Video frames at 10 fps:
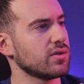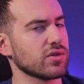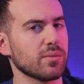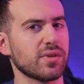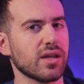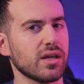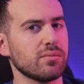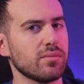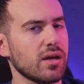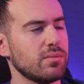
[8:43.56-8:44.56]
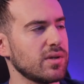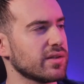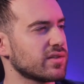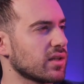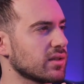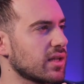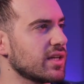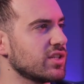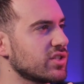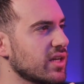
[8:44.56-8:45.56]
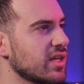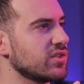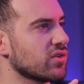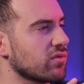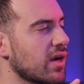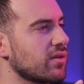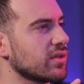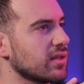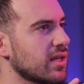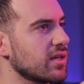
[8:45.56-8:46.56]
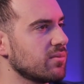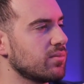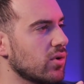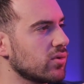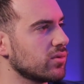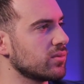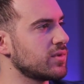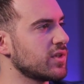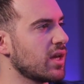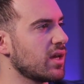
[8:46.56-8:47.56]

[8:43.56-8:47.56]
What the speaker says: So I'm thinking maybe it's the light shades around the light bulbs